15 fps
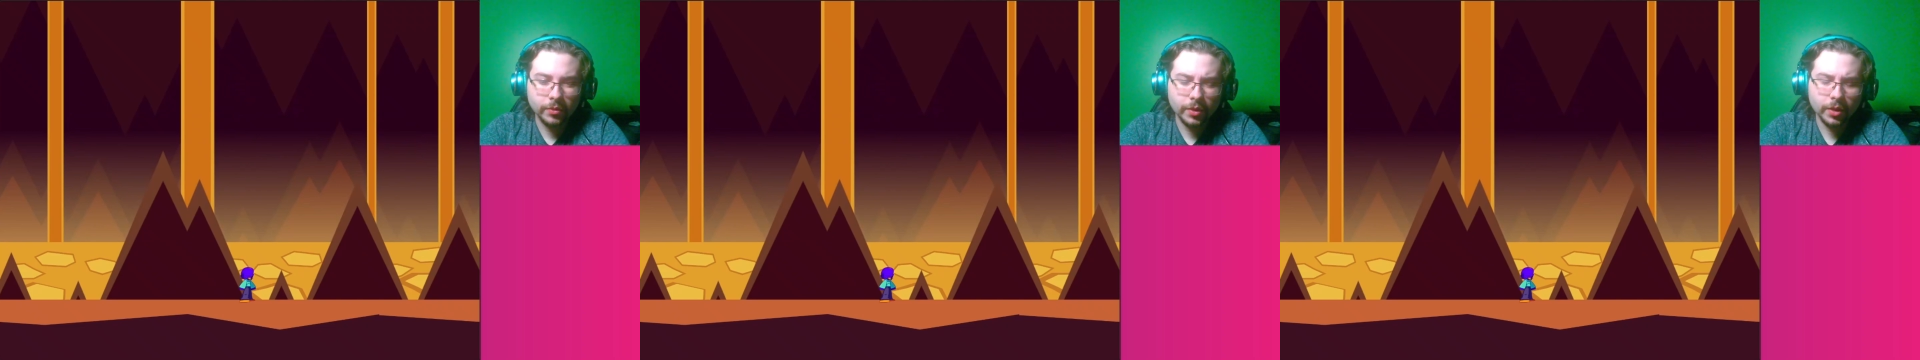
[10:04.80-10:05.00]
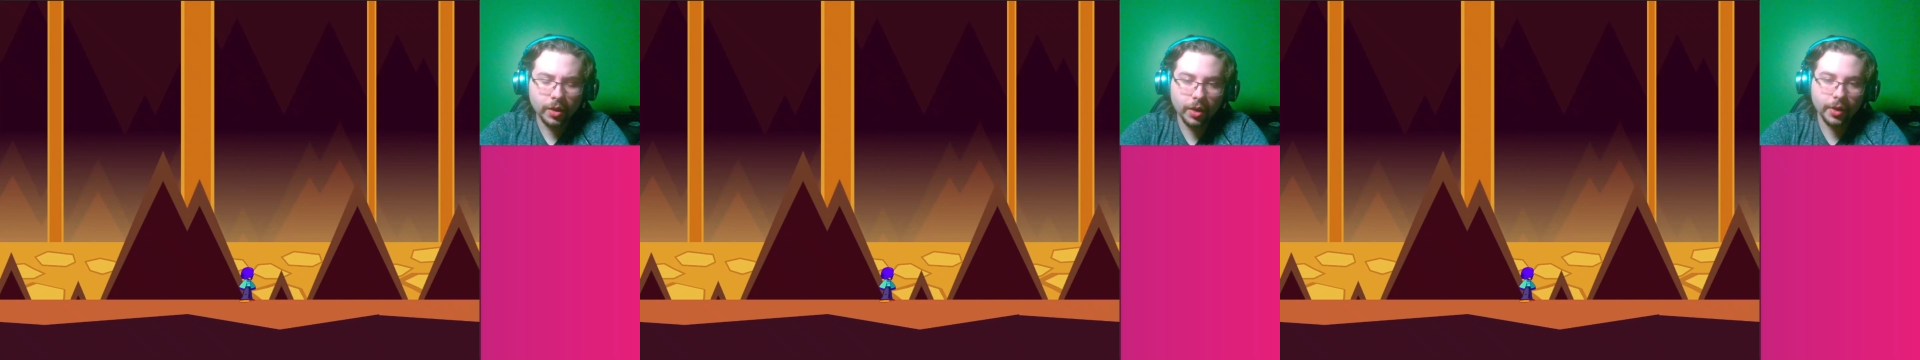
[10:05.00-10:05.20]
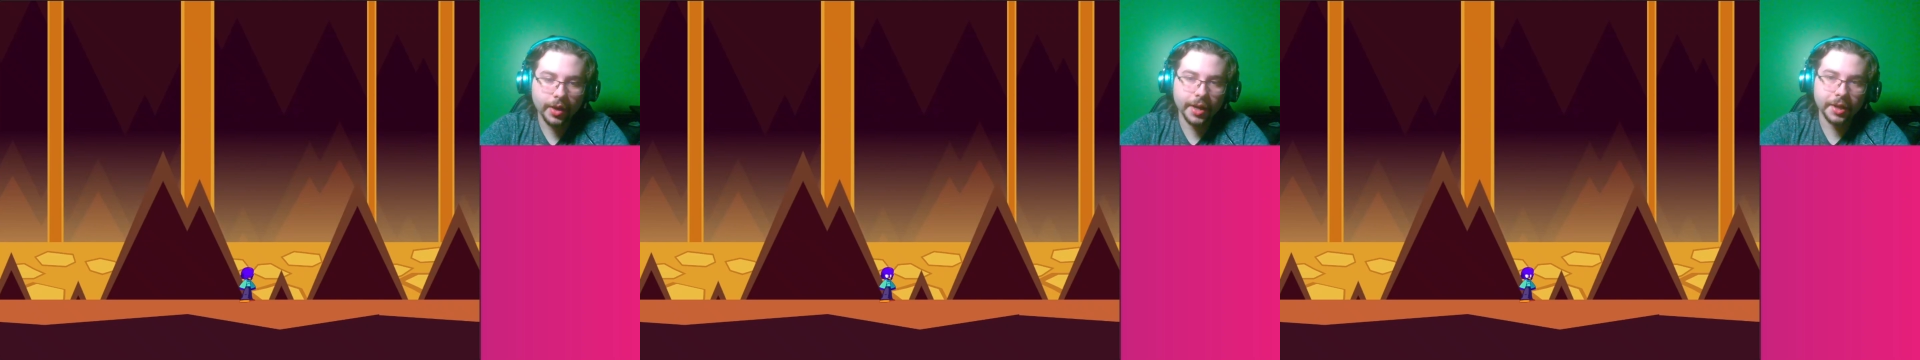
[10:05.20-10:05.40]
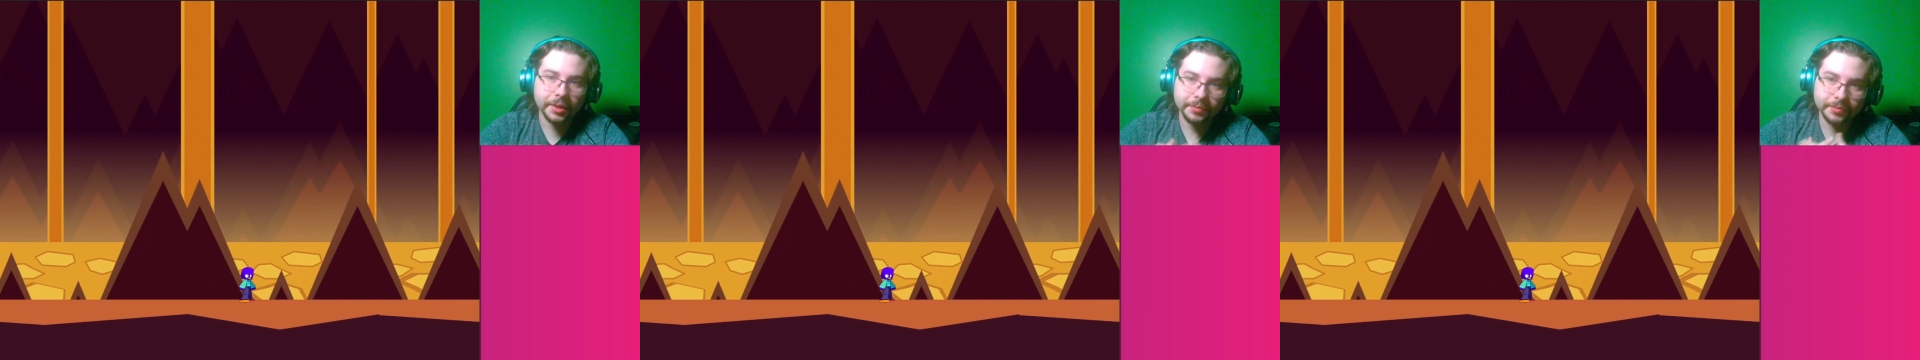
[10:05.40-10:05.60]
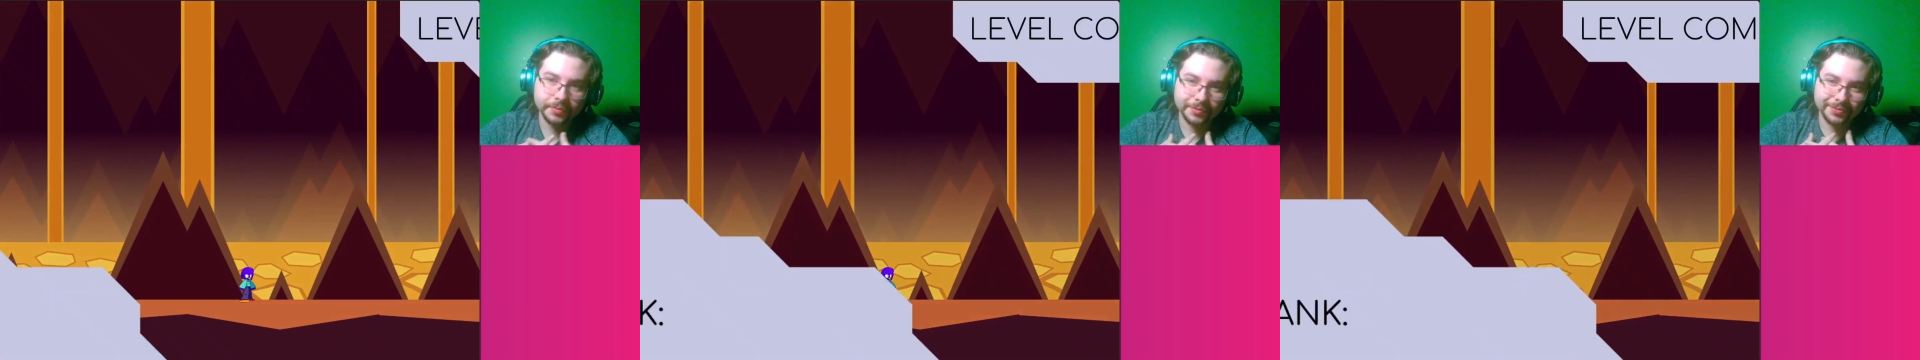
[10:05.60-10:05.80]
Alright.
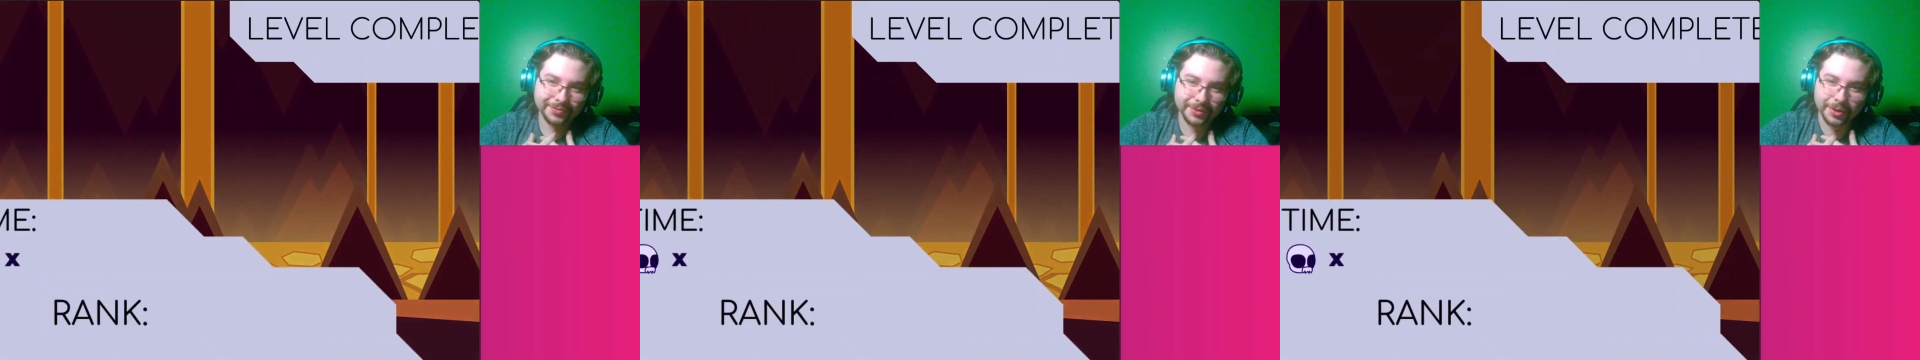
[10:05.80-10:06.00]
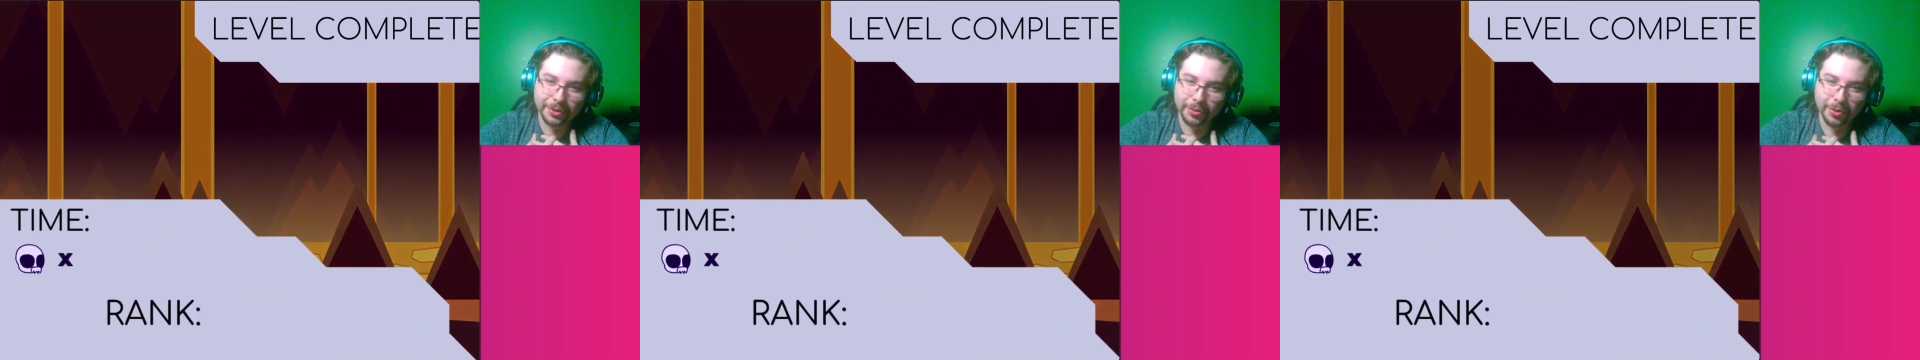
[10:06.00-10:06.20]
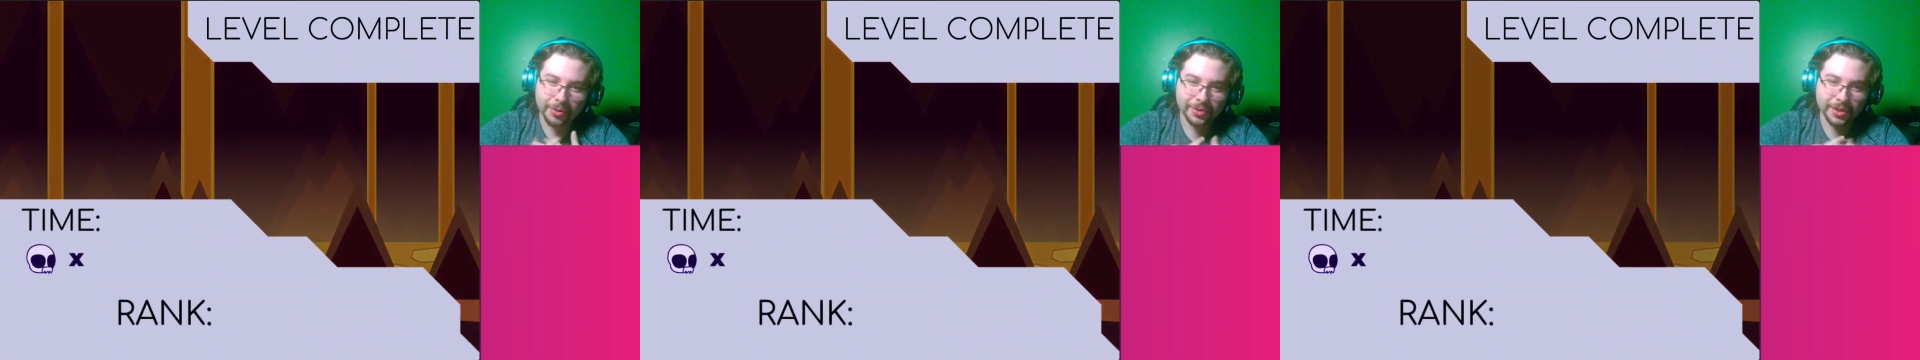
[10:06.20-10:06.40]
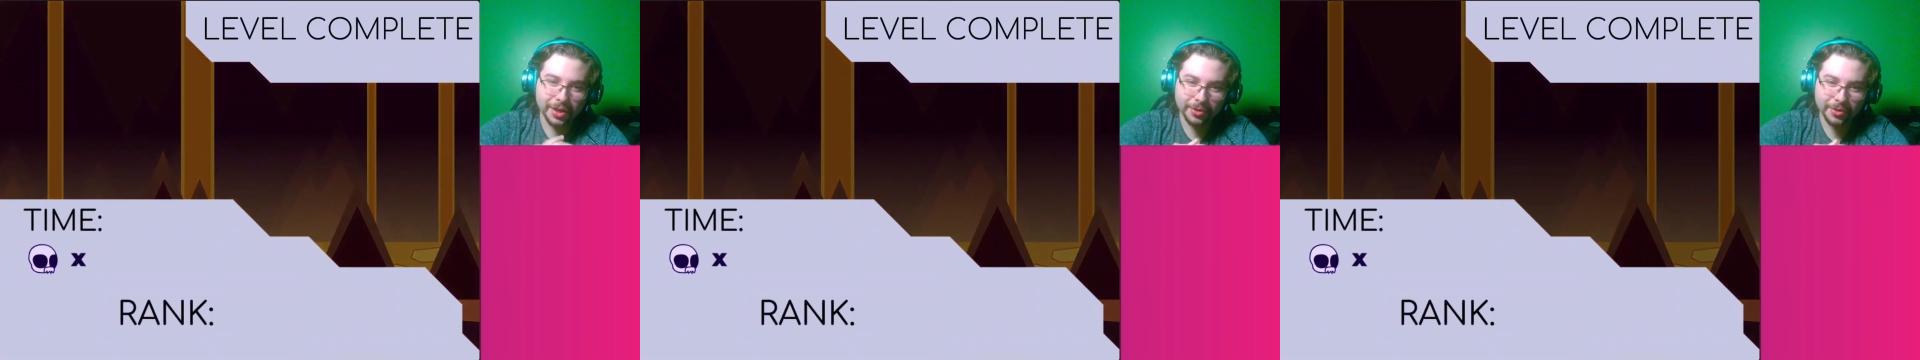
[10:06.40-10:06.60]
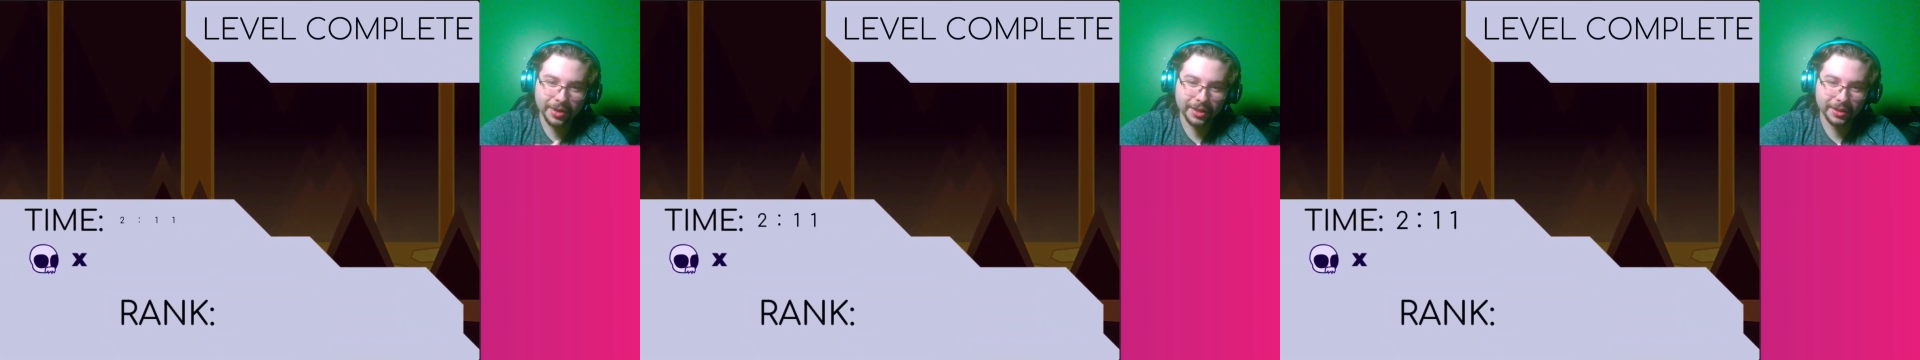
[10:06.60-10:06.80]
What was
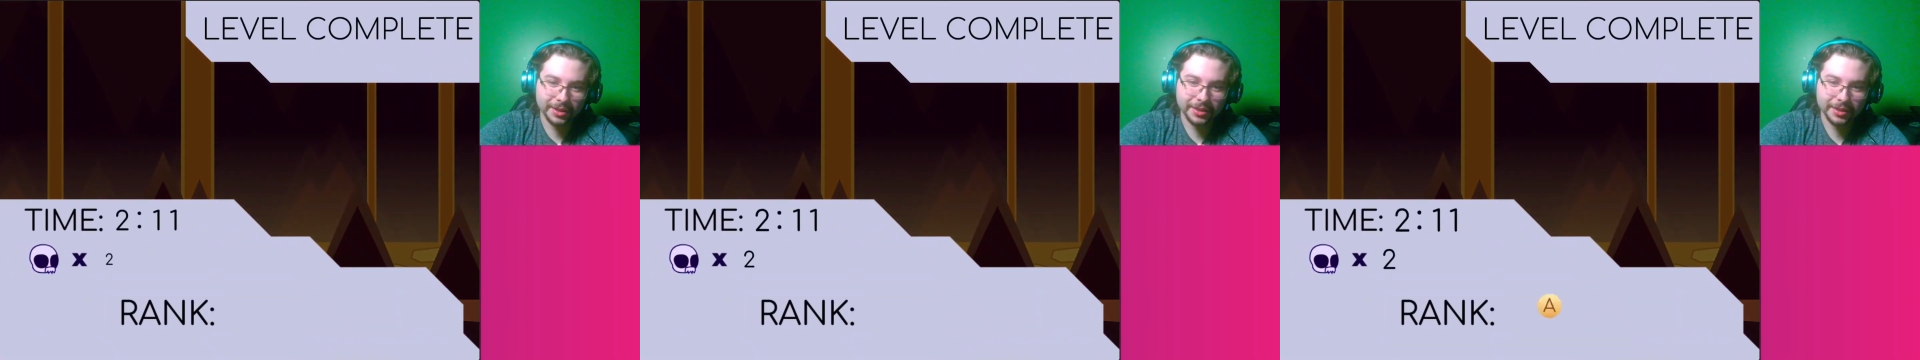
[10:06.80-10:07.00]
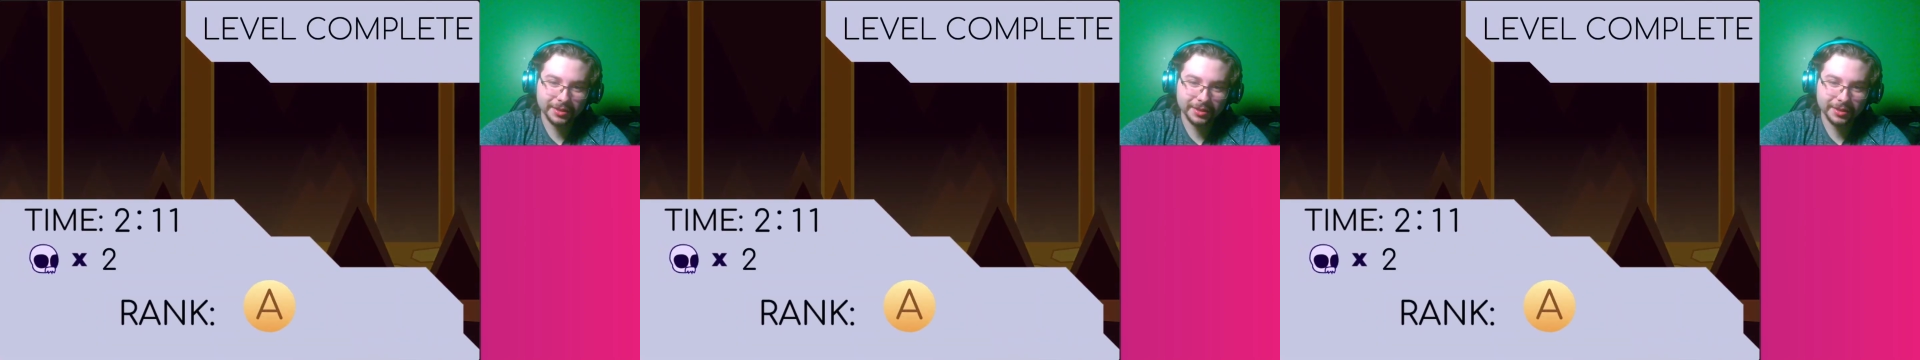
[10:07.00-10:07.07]
our rank?